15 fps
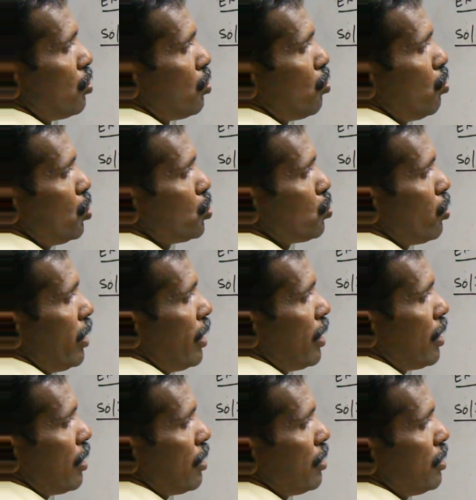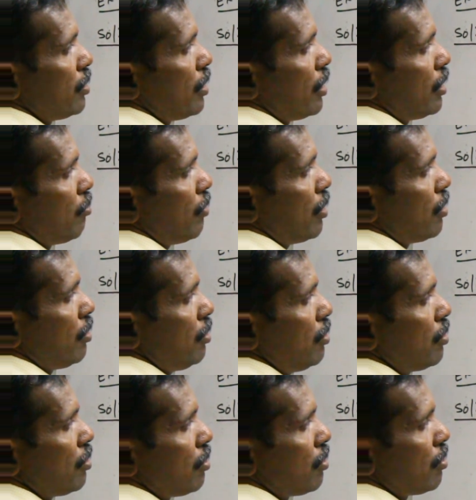2 square is nothing but
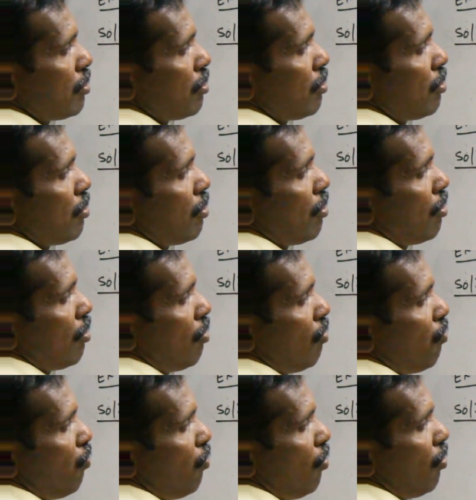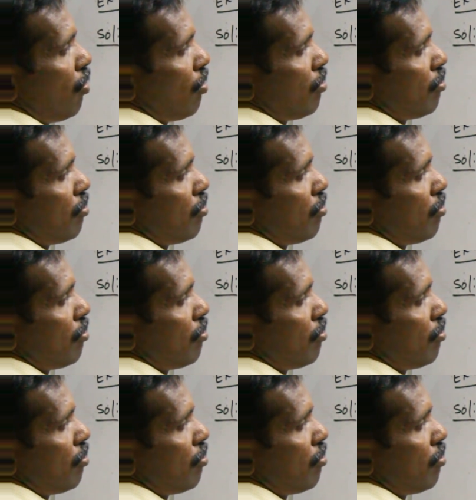4.